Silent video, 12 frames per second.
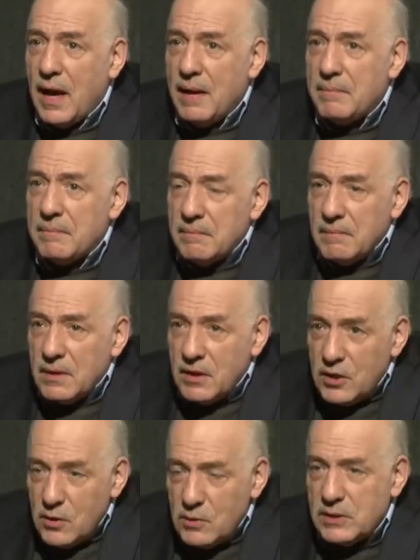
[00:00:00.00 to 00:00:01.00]
and
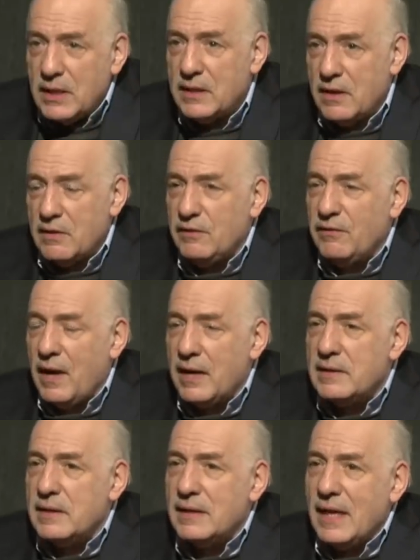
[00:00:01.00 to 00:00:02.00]
using those
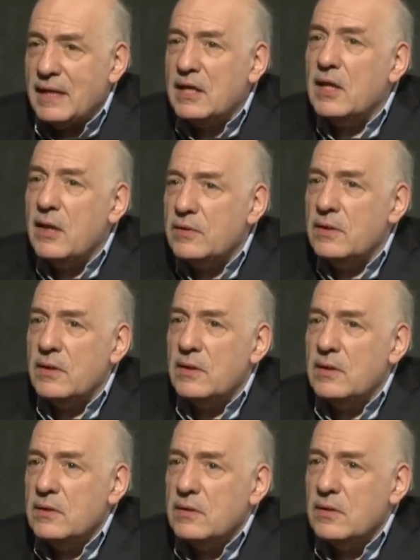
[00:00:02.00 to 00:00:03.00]
facts, get closer
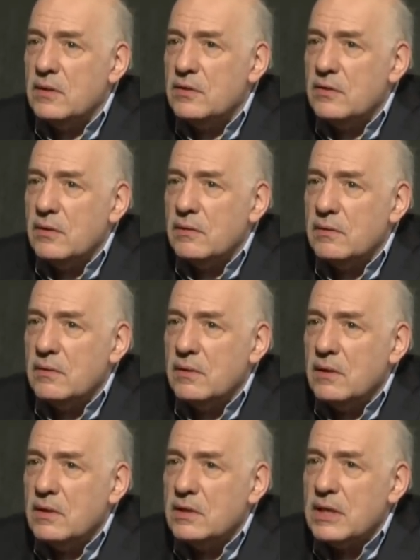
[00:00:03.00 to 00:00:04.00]
to the truth,
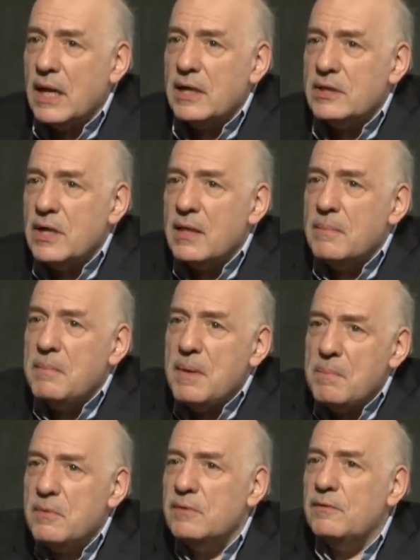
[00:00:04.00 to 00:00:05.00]
challenge other
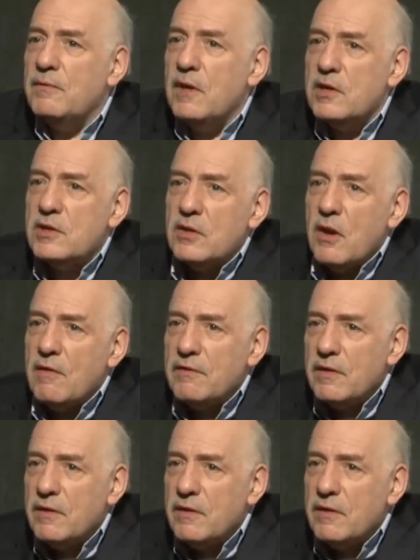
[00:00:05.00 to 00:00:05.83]
people's version of